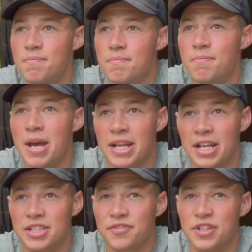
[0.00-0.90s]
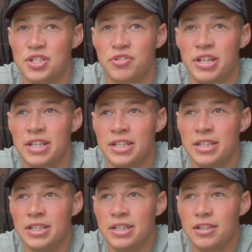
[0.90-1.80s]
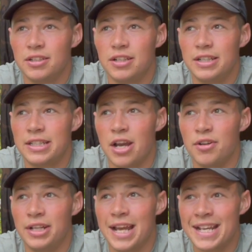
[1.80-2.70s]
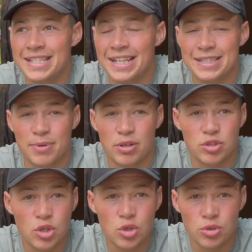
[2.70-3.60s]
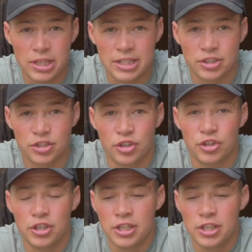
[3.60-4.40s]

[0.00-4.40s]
Menard's fishery down in Essex about 2 years ago,